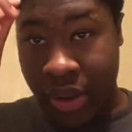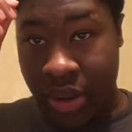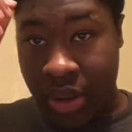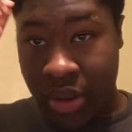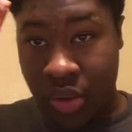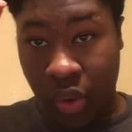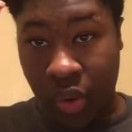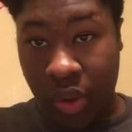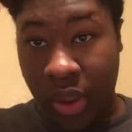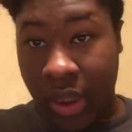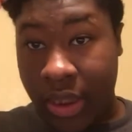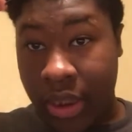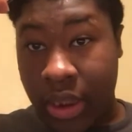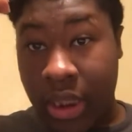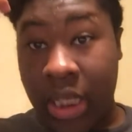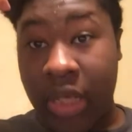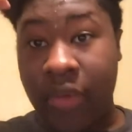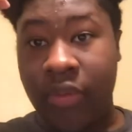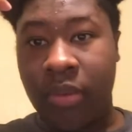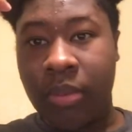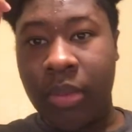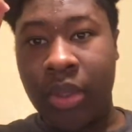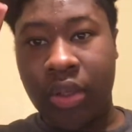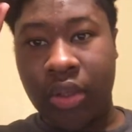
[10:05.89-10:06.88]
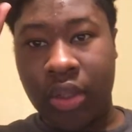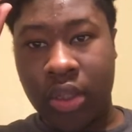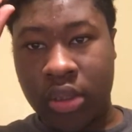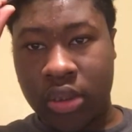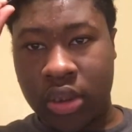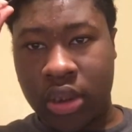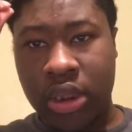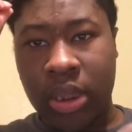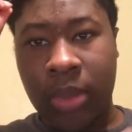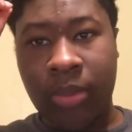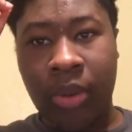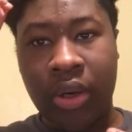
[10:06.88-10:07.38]
or like Native Americans, because
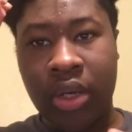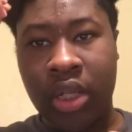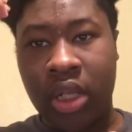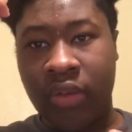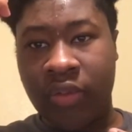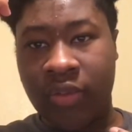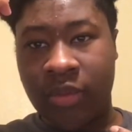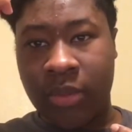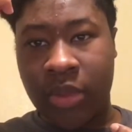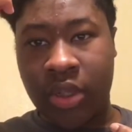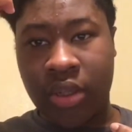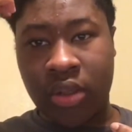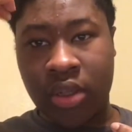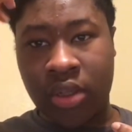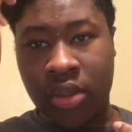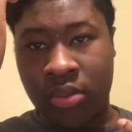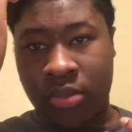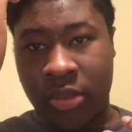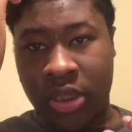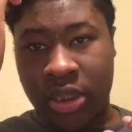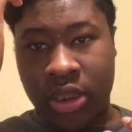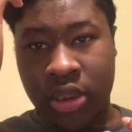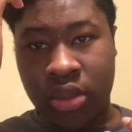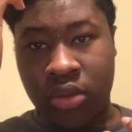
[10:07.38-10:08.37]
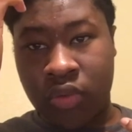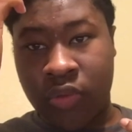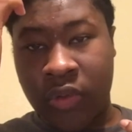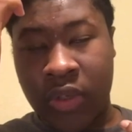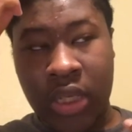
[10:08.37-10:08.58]
I'm part Native American myself.